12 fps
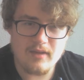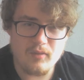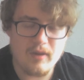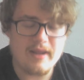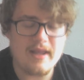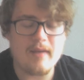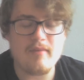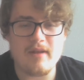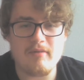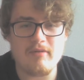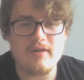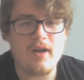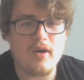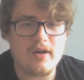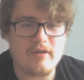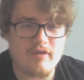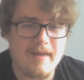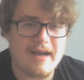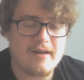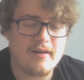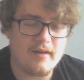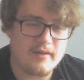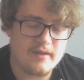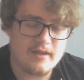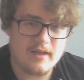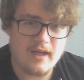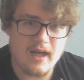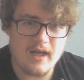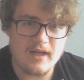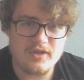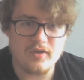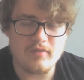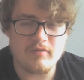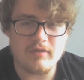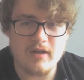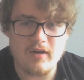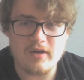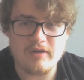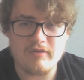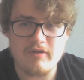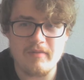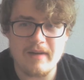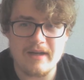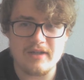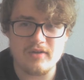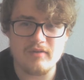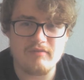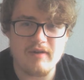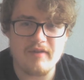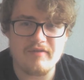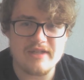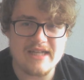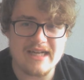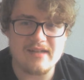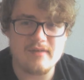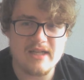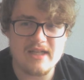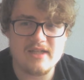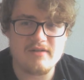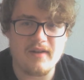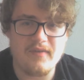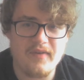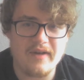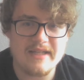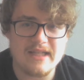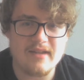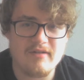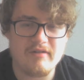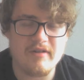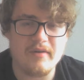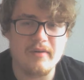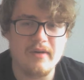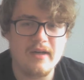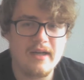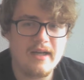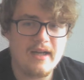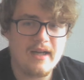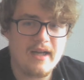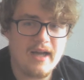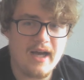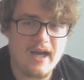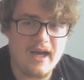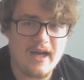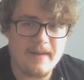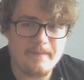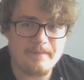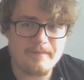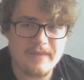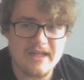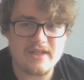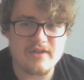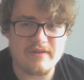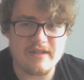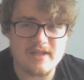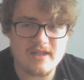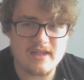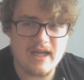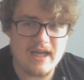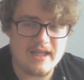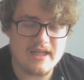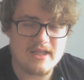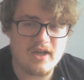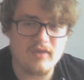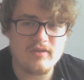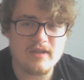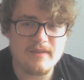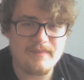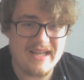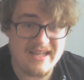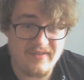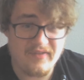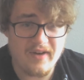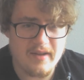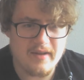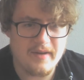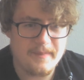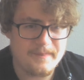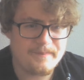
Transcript: when they were in the locker room, Angle and Jordan were in the locker room, and Jordan referenced Angle's history of fighting through injuries, and then told his father,